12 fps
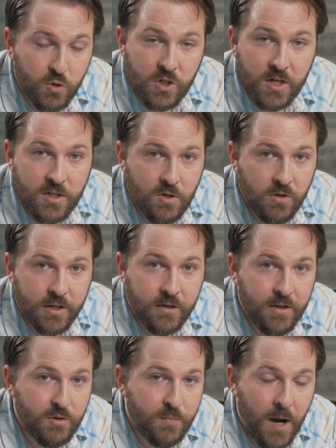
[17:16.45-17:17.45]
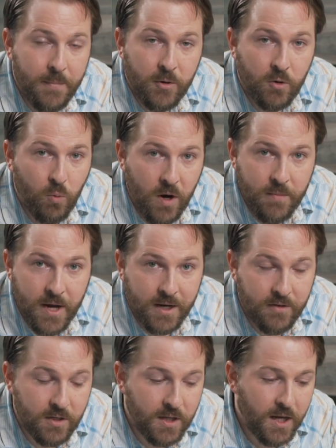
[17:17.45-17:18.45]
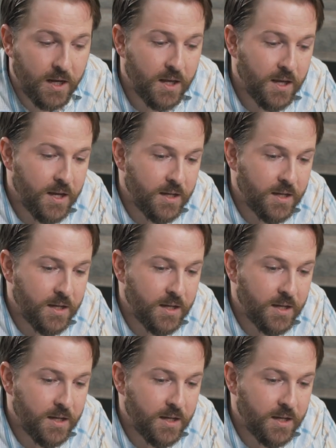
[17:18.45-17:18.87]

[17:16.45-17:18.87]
So gin is a liquor that was popular way back in the day,